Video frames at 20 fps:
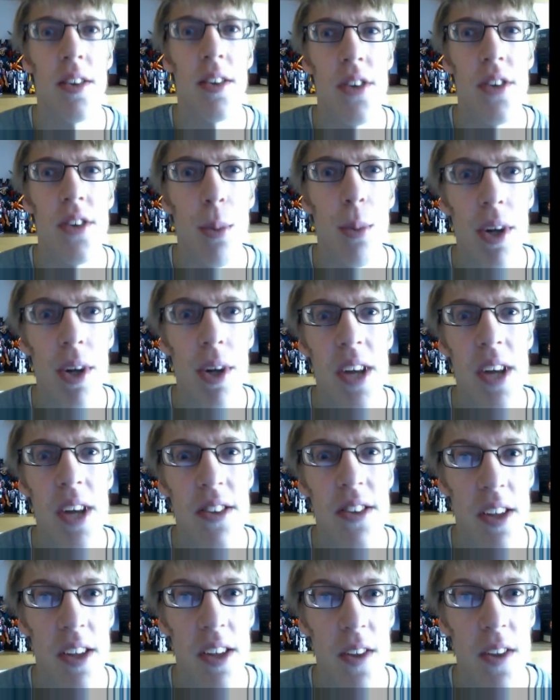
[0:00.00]
sit on my
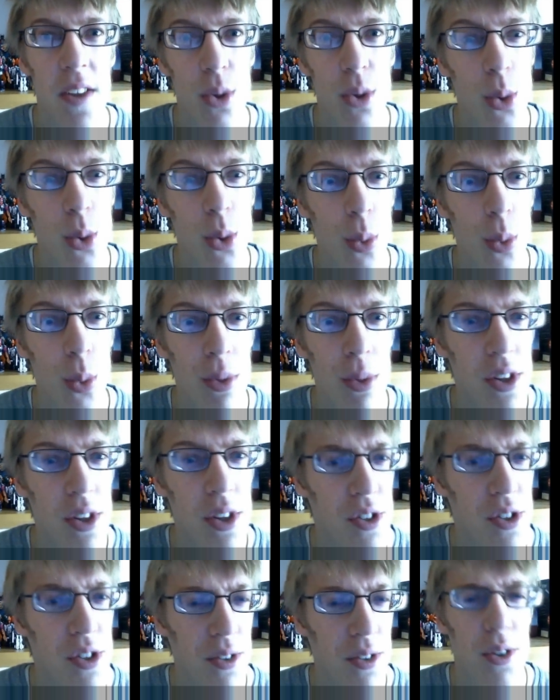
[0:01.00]
desk in this awkward
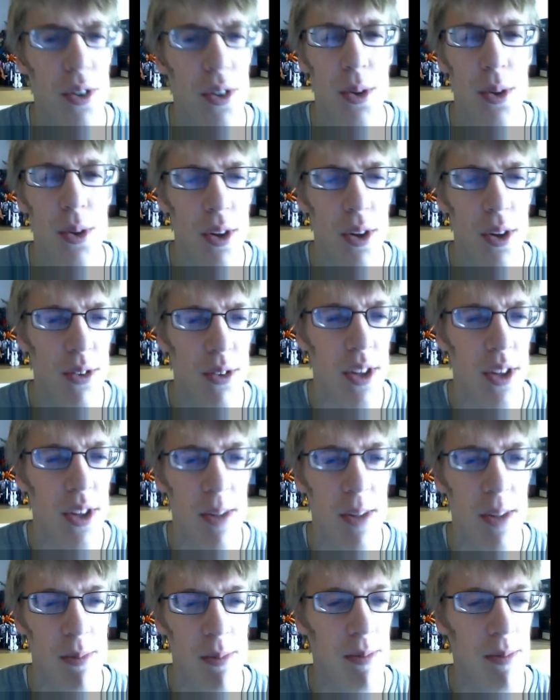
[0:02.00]
position so you can
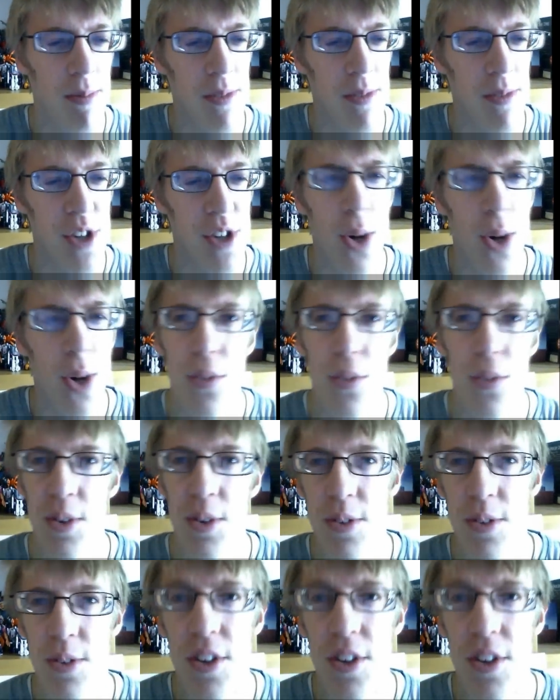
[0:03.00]
see shelves
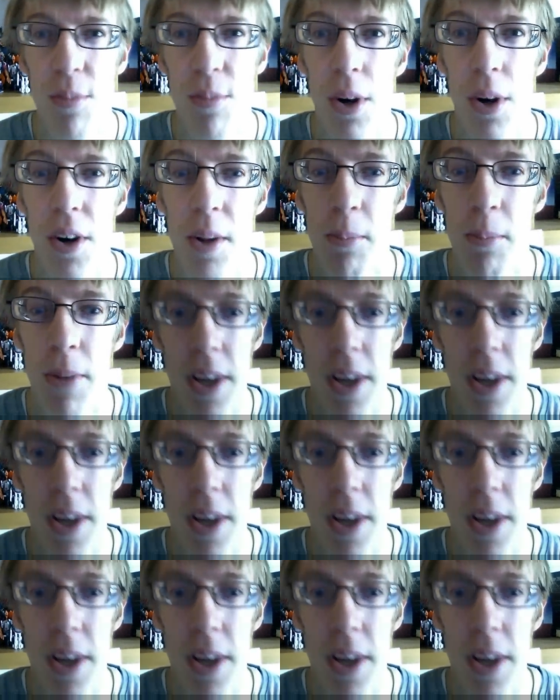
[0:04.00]
and stuff behind